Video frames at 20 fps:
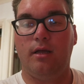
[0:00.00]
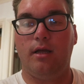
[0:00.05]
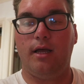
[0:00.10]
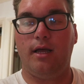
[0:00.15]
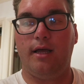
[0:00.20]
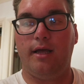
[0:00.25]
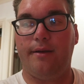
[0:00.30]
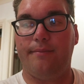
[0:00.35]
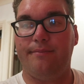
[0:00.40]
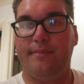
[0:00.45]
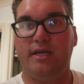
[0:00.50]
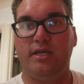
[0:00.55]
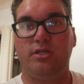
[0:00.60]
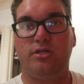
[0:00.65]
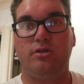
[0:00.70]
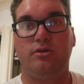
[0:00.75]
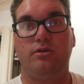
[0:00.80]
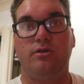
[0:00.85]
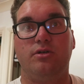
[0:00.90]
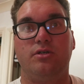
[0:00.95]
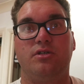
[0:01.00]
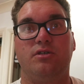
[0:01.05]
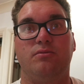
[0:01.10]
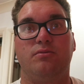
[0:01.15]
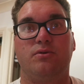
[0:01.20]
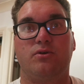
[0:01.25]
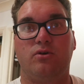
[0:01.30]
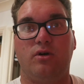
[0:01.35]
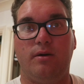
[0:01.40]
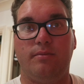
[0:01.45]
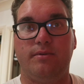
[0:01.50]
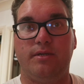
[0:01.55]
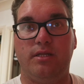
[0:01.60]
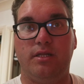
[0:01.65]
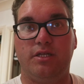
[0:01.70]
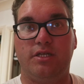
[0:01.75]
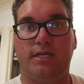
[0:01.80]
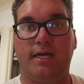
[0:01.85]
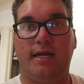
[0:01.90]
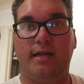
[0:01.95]
Uh, make sure you're subscribed to
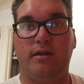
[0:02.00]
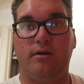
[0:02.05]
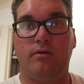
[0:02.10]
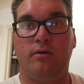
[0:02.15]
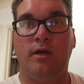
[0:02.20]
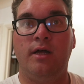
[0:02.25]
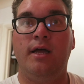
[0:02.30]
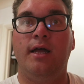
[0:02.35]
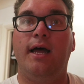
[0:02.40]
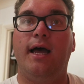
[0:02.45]
the channel